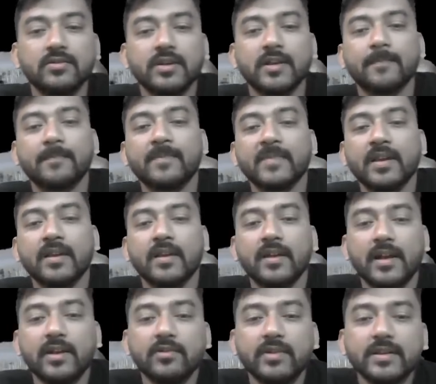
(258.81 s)
Okay,
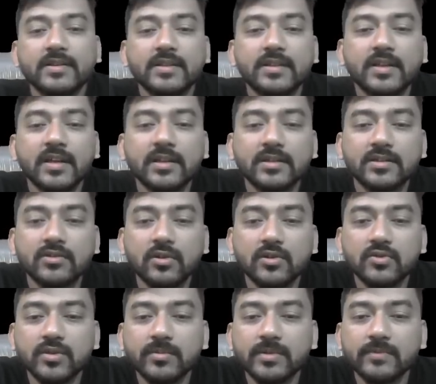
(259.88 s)
and you can see here this is
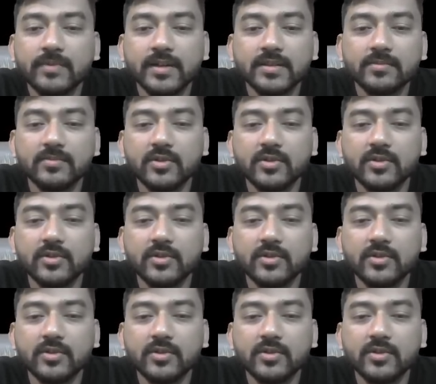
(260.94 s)
also even function,